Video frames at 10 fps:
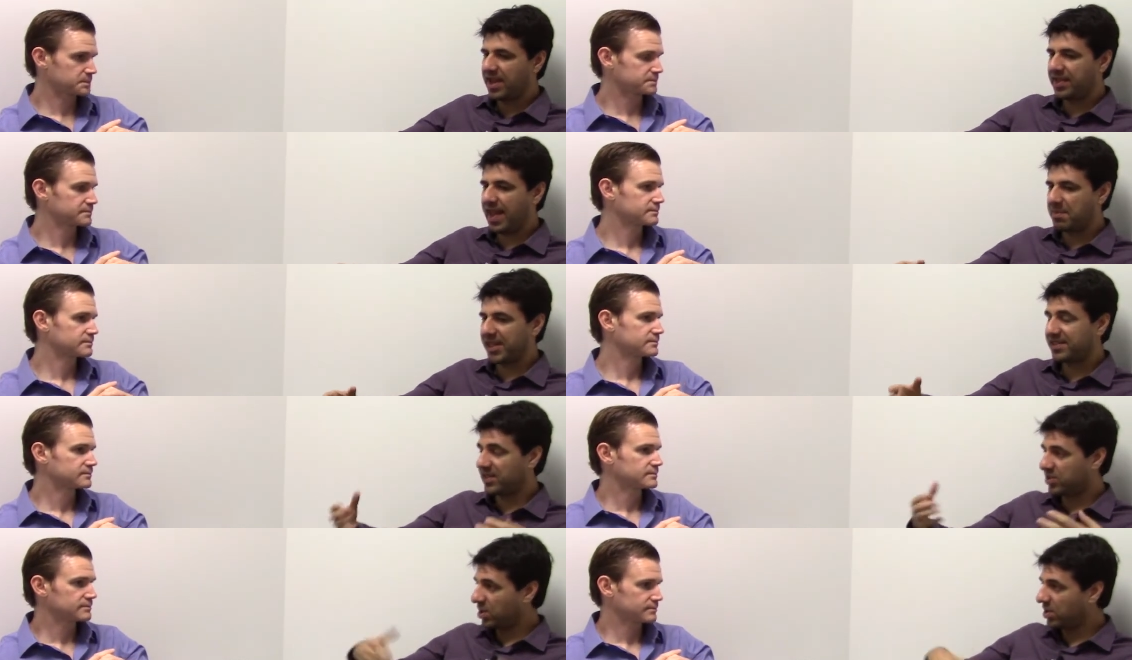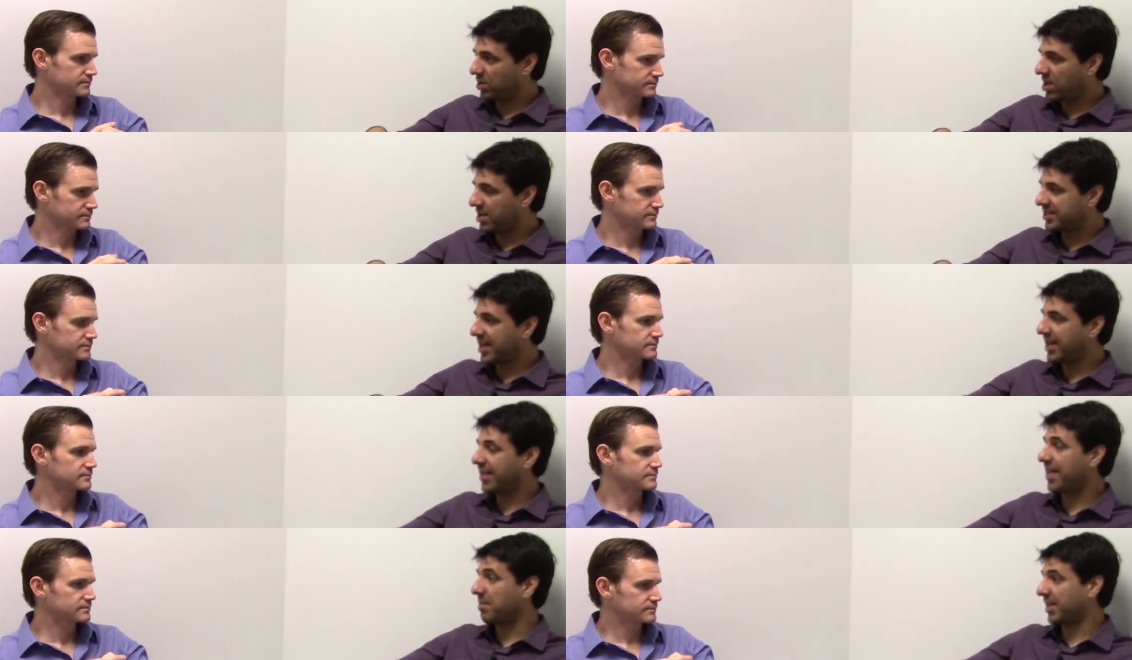Speaker 1: That means internal content
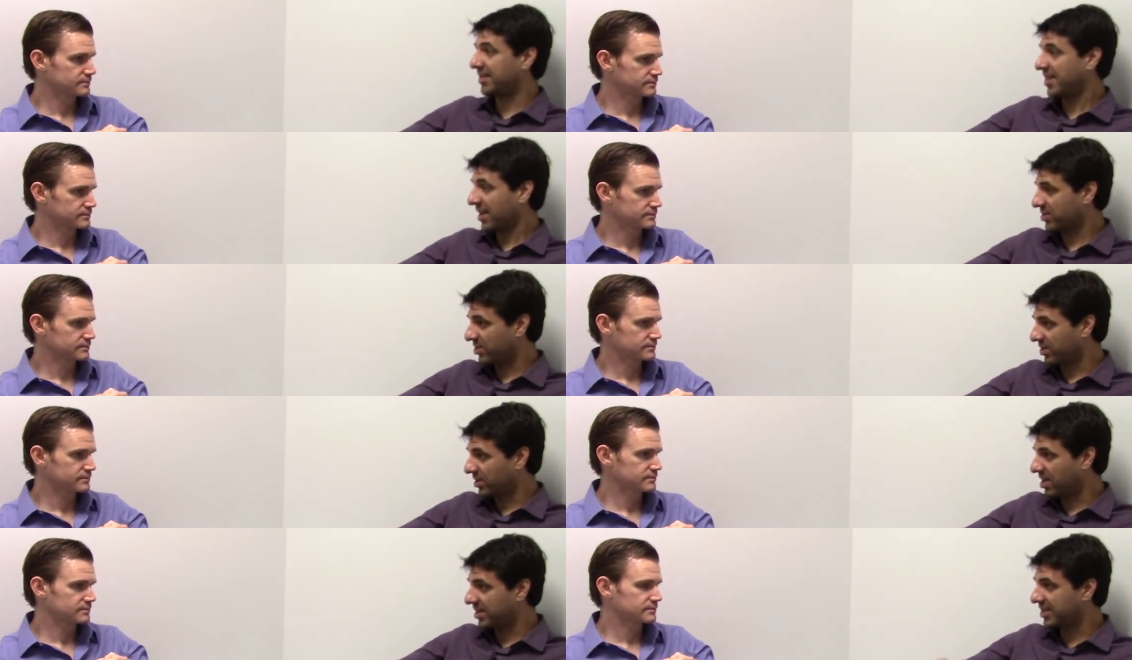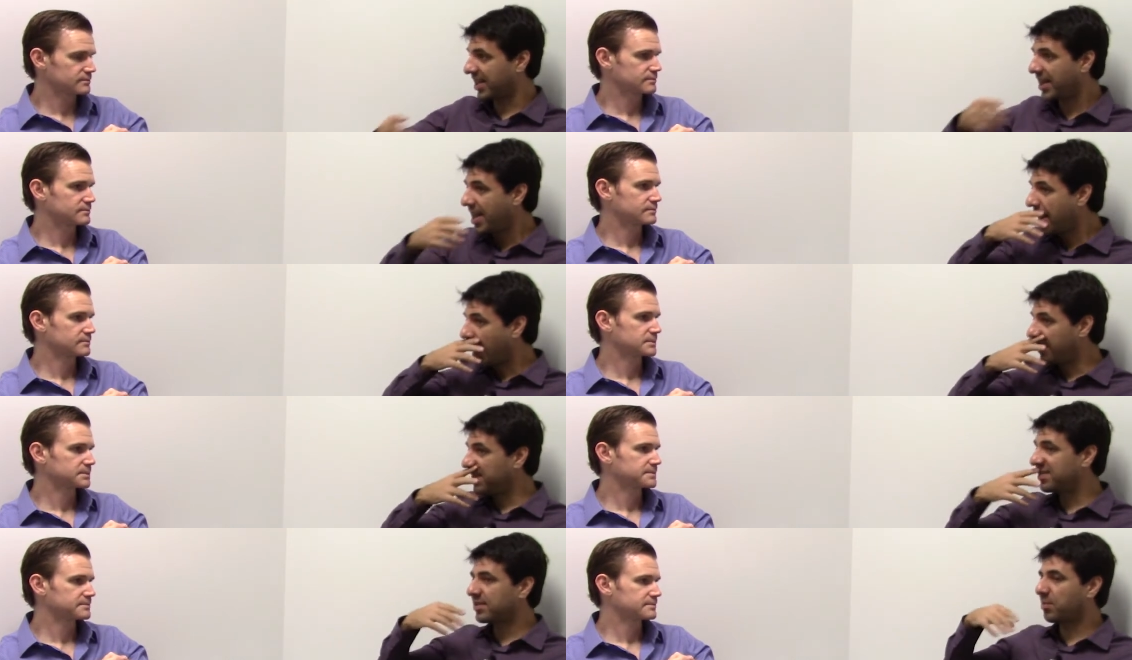and that means external content. And
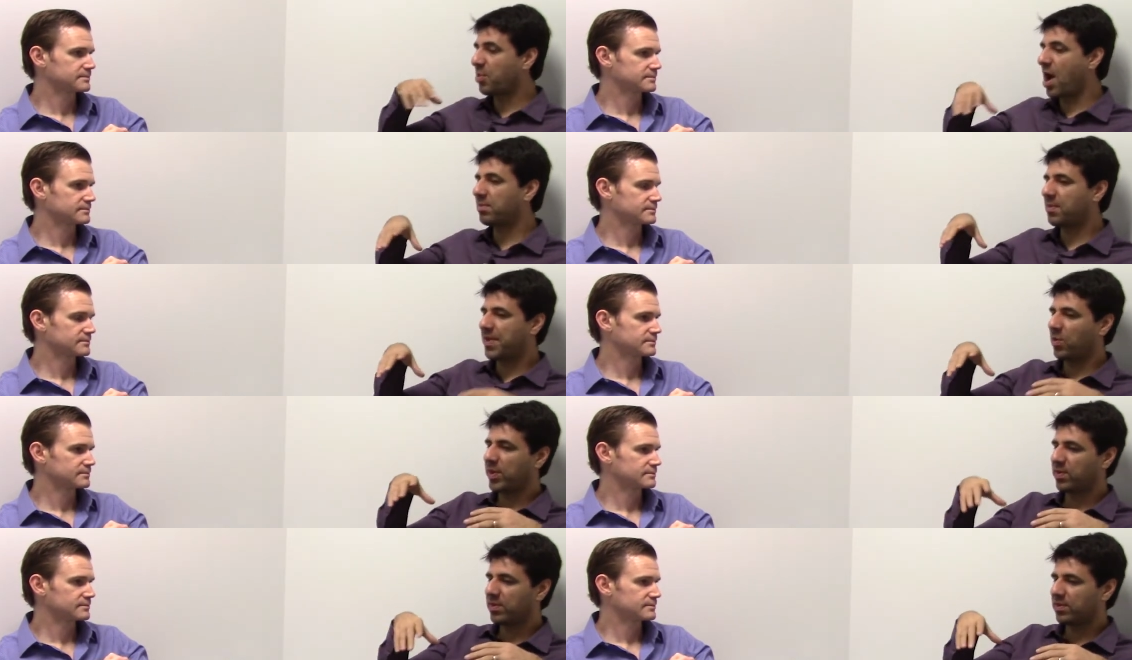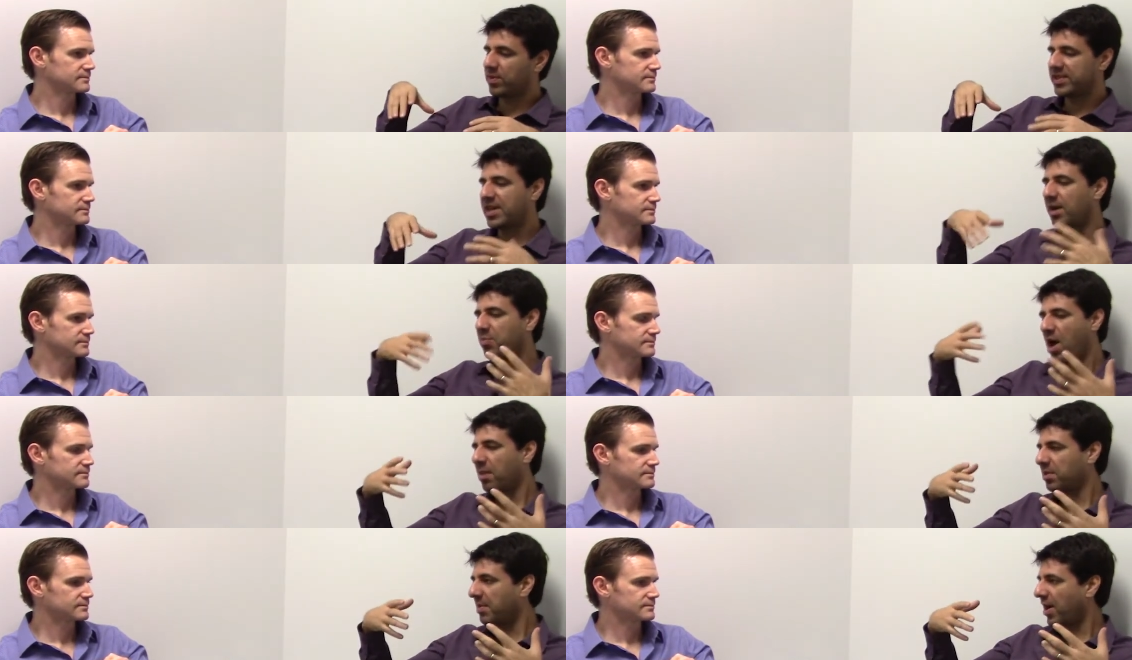this is a problem that we, well, it's not a
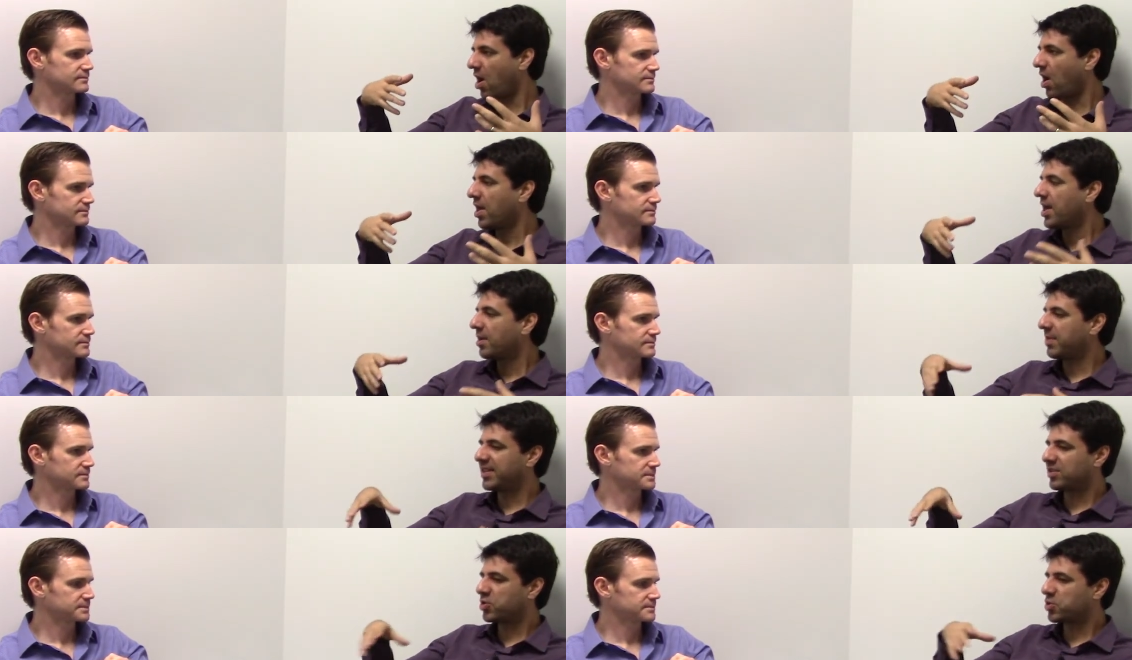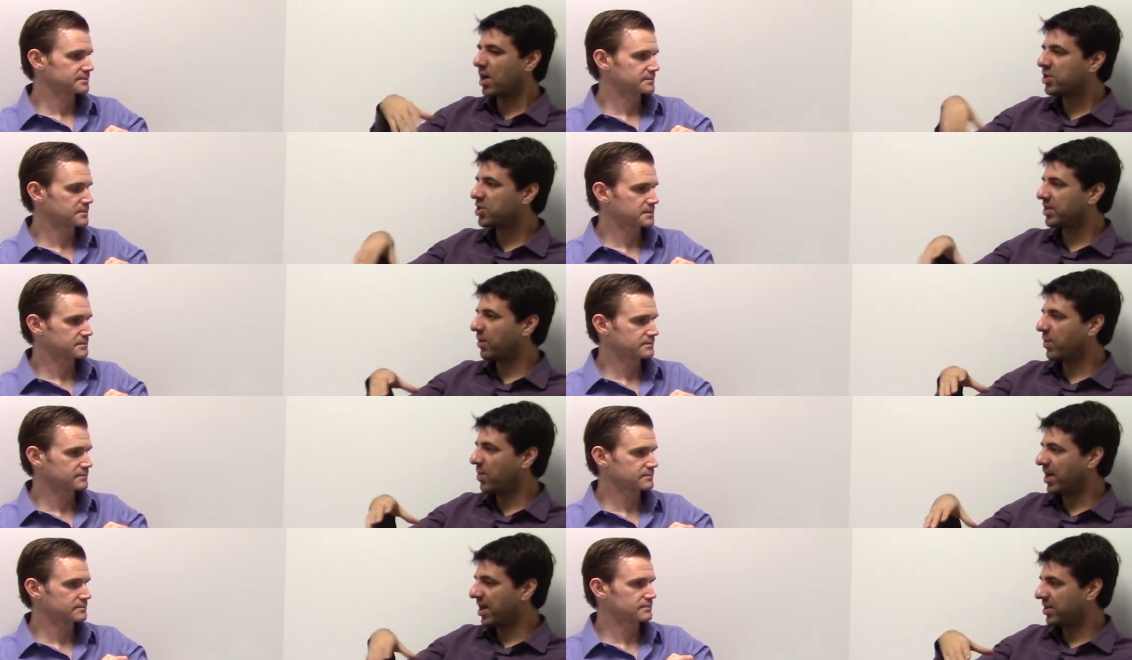problem at all, but it's a structure that we
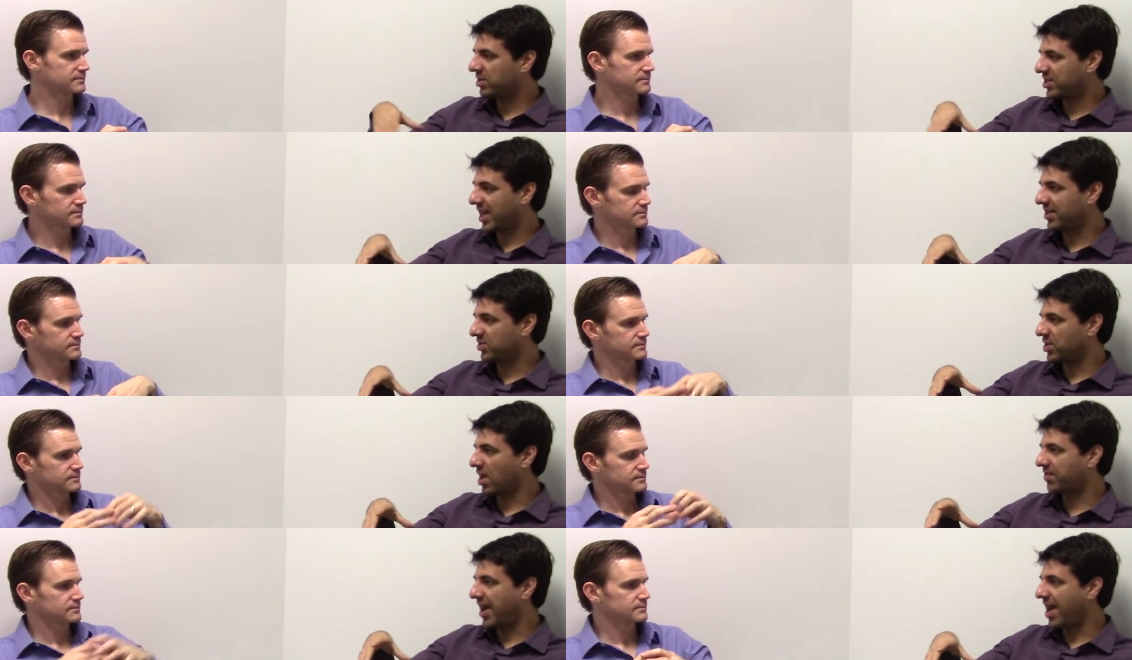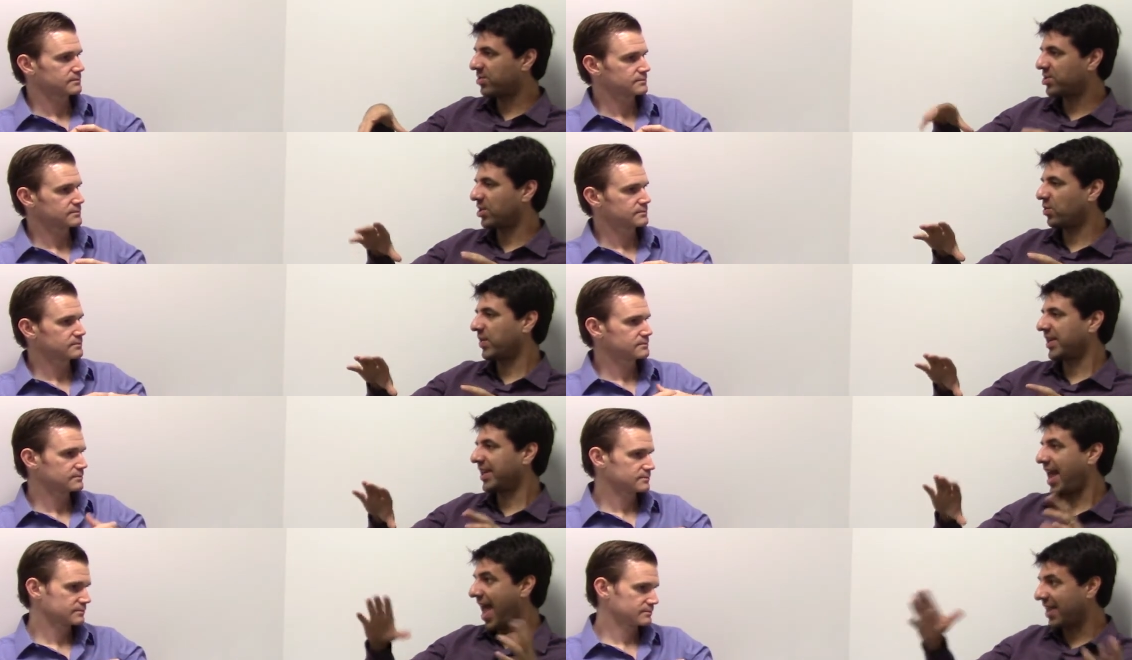want to understand and solve now so that we
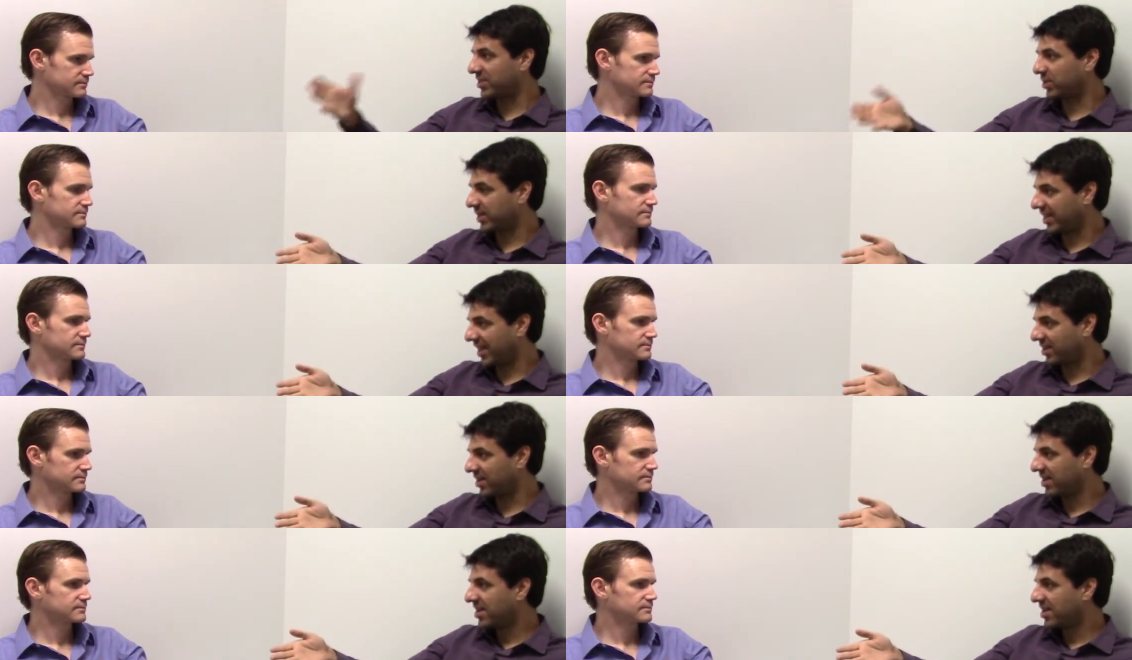can add to it later.